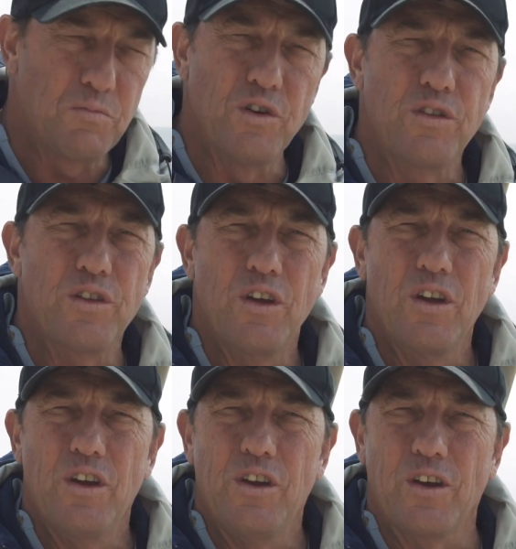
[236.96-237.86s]
smooth,
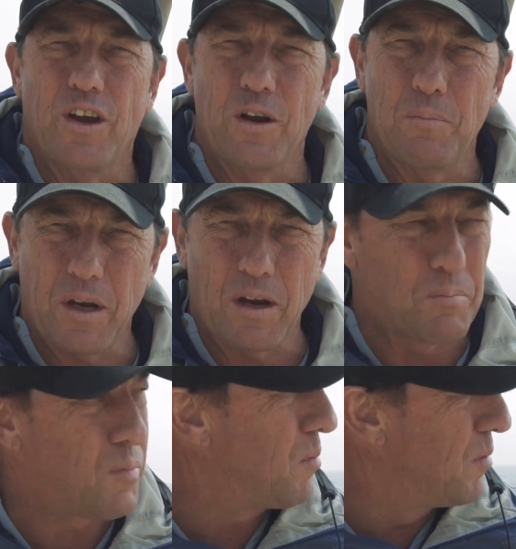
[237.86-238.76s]
you're going to pick
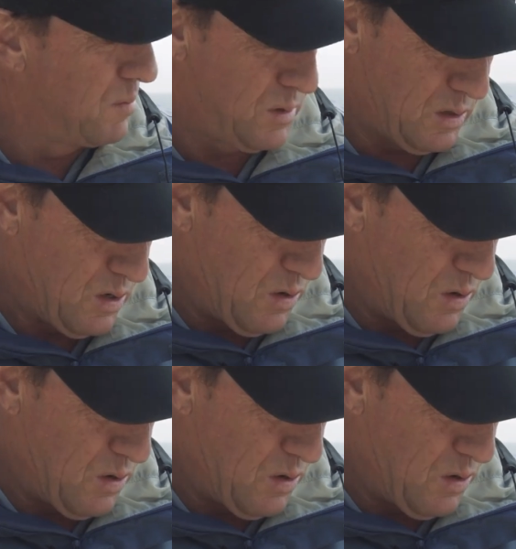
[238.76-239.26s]
up problems